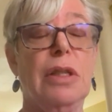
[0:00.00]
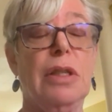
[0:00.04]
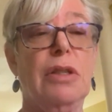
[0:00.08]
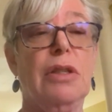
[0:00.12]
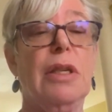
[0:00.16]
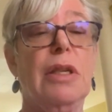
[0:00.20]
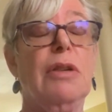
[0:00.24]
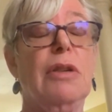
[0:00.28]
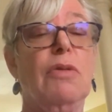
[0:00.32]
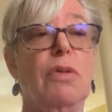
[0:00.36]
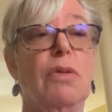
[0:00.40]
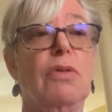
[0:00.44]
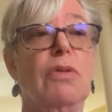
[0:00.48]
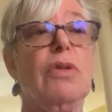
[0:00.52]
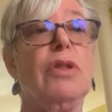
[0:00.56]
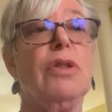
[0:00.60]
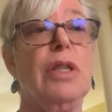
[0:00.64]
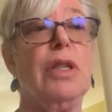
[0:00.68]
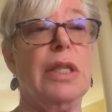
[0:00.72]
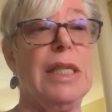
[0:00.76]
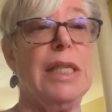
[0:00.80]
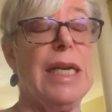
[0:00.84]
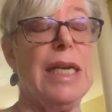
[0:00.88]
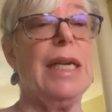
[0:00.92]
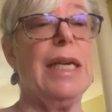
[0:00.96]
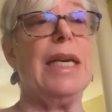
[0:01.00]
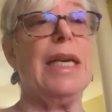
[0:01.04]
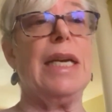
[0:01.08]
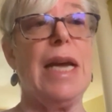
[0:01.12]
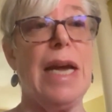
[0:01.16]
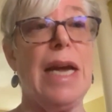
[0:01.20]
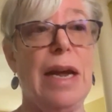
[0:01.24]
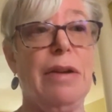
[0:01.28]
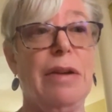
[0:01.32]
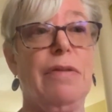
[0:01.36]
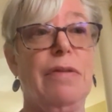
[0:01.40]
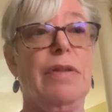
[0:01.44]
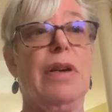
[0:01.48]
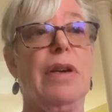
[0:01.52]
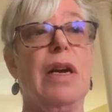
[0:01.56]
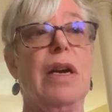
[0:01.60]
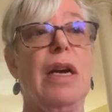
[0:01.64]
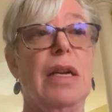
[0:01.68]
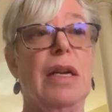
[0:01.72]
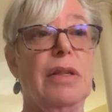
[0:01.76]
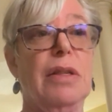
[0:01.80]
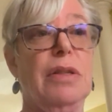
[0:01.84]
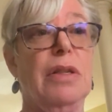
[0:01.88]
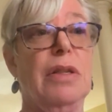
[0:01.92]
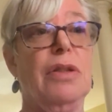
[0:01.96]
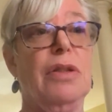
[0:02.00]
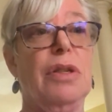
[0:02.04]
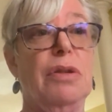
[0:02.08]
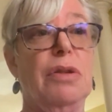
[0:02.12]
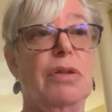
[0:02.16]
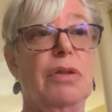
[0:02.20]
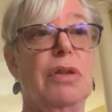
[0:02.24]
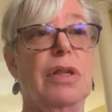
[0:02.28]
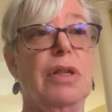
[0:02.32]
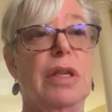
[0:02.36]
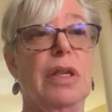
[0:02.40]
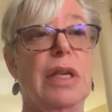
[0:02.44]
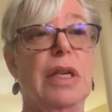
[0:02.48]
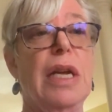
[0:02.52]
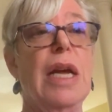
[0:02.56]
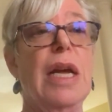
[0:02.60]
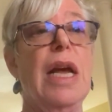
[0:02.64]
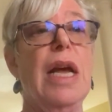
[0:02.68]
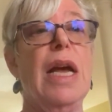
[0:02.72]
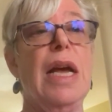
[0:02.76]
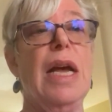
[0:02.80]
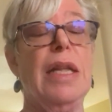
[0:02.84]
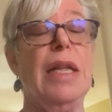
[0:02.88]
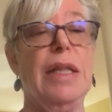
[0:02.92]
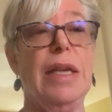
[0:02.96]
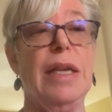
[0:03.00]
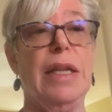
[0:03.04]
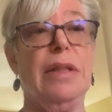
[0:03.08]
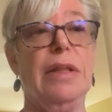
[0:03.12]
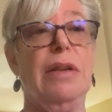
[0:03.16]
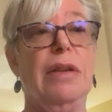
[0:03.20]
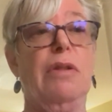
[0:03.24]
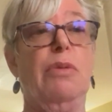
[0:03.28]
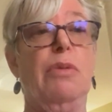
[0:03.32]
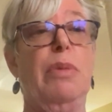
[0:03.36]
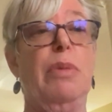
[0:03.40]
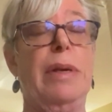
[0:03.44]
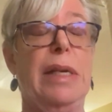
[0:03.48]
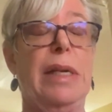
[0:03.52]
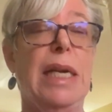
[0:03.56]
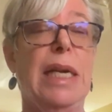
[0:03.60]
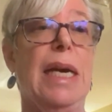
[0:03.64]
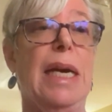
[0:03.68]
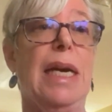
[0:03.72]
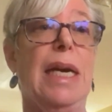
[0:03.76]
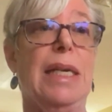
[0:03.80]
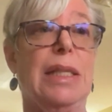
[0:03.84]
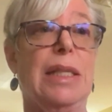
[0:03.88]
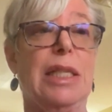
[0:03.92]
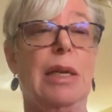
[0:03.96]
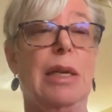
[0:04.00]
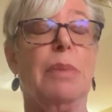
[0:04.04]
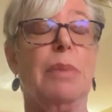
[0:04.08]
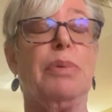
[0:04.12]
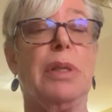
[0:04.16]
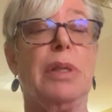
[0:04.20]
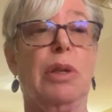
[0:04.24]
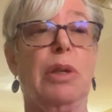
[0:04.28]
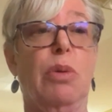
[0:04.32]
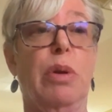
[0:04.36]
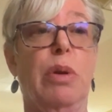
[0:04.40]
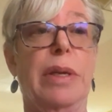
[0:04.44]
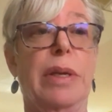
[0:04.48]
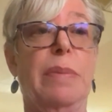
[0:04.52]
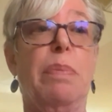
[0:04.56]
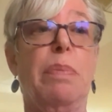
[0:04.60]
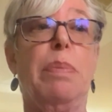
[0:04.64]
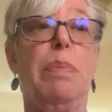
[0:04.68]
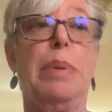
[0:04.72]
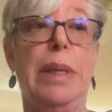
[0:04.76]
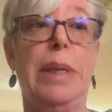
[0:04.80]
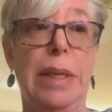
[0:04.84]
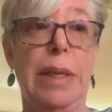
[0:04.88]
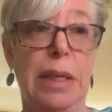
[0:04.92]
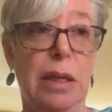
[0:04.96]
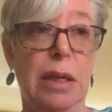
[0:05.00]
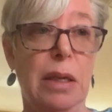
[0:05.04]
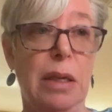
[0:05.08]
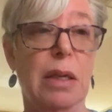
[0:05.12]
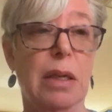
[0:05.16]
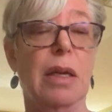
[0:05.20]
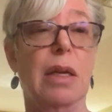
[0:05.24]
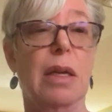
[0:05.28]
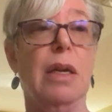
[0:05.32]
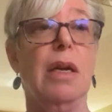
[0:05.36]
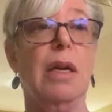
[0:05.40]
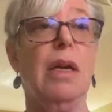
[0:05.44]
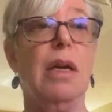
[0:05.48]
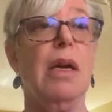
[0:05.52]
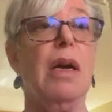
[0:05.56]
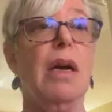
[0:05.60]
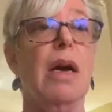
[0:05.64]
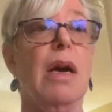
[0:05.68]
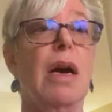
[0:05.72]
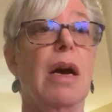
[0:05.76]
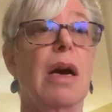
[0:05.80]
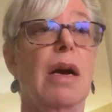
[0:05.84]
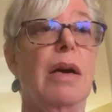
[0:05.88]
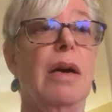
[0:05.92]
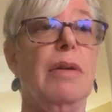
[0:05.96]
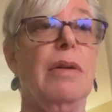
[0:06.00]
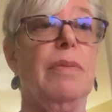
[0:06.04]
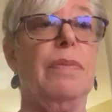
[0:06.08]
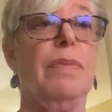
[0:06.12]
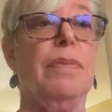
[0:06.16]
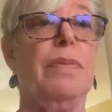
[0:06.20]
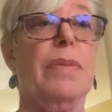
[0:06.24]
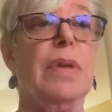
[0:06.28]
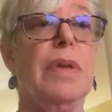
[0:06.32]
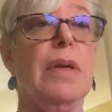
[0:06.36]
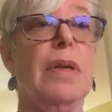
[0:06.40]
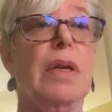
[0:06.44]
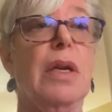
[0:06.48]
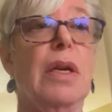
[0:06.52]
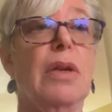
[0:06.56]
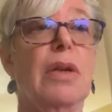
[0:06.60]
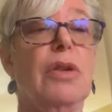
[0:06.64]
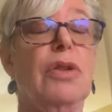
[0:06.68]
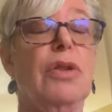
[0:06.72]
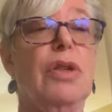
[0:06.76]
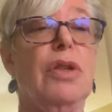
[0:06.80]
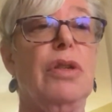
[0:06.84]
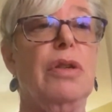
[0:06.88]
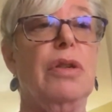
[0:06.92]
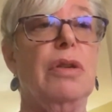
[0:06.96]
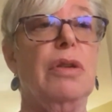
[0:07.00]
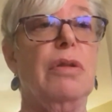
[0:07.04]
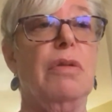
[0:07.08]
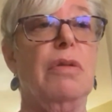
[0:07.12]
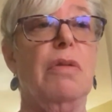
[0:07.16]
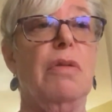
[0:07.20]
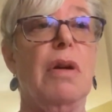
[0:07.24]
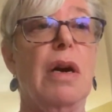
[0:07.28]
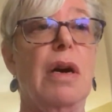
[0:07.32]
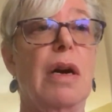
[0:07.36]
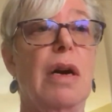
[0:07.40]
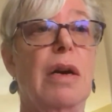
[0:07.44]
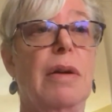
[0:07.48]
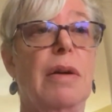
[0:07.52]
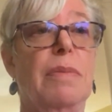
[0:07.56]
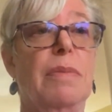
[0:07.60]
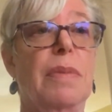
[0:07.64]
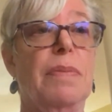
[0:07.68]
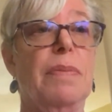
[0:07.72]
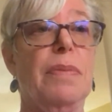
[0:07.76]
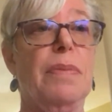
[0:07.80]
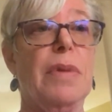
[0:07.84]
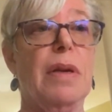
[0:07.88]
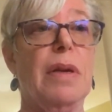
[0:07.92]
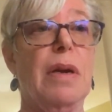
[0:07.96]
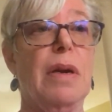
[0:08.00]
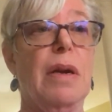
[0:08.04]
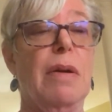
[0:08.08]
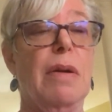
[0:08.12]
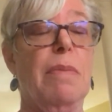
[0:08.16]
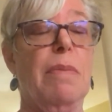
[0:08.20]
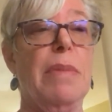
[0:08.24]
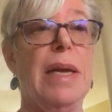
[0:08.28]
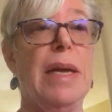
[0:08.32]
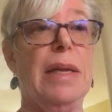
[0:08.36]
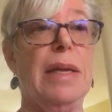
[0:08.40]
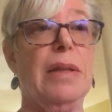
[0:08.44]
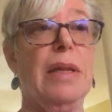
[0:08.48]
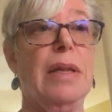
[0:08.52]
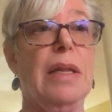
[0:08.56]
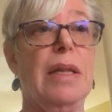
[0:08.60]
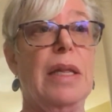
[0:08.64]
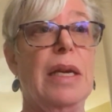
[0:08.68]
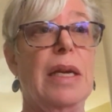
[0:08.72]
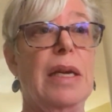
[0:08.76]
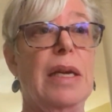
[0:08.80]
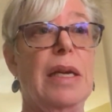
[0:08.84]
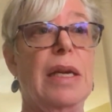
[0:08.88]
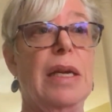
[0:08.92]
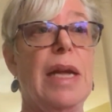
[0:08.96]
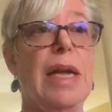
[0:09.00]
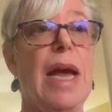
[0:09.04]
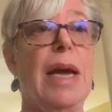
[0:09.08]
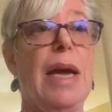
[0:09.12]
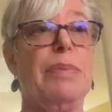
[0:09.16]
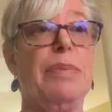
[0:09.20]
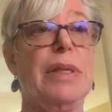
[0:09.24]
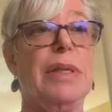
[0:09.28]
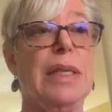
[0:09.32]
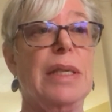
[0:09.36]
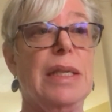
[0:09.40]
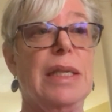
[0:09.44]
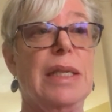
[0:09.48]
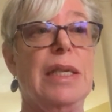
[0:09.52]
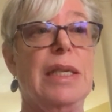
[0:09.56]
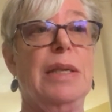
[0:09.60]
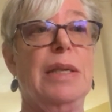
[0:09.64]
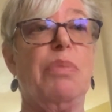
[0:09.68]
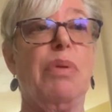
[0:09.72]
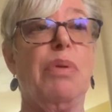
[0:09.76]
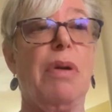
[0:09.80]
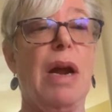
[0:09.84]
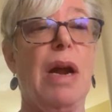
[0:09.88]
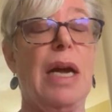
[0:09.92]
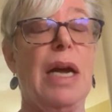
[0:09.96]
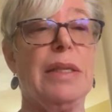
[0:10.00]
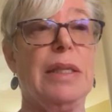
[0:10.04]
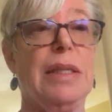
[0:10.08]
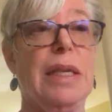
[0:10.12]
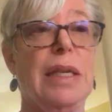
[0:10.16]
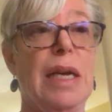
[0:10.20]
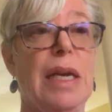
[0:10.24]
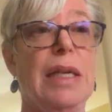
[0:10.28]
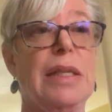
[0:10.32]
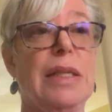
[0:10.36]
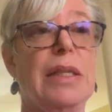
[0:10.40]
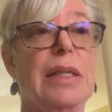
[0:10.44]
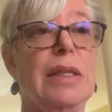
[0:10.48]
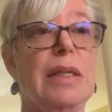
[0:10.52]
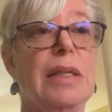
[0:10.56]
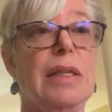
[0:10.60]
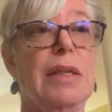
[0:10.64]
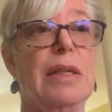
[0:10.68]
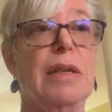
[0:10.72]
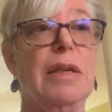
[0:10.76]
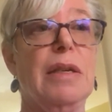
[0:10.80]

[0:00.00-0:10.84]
to take it out of the Constitution, and then there will be a subsequent bill to amend the absentee process.